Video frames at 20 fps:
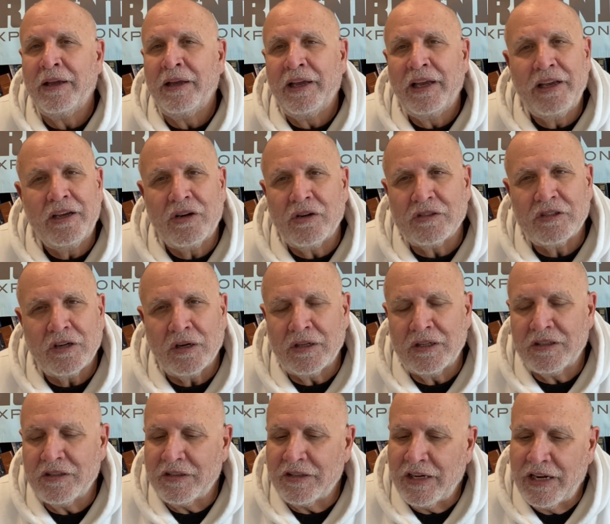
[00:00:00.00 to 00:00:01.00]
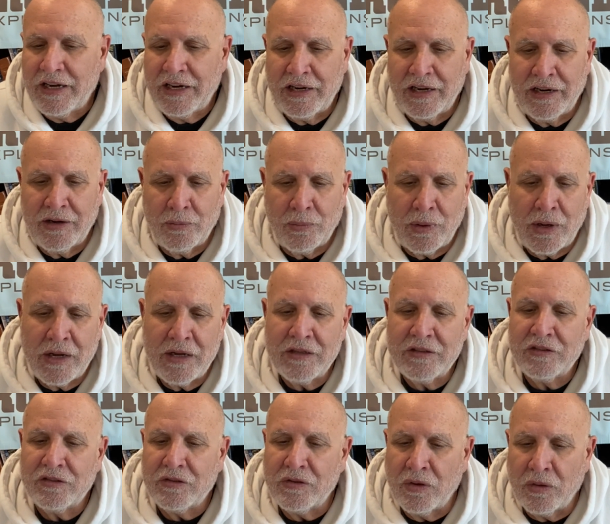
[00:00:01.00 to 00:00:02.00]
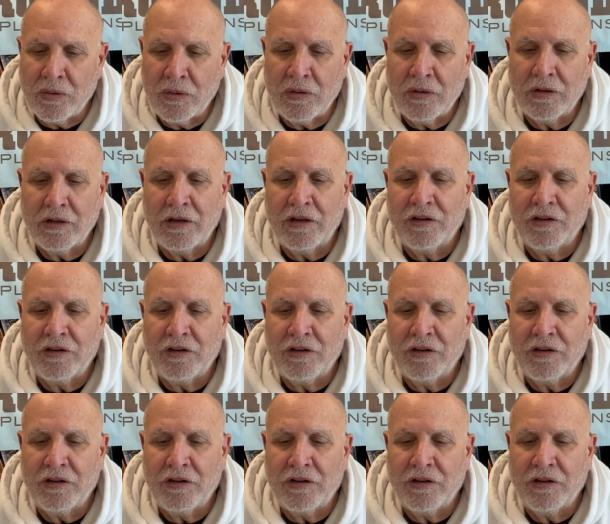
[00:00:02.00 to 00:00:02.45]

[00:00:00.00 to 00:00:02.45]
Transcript: He goes on to say, Iran's goal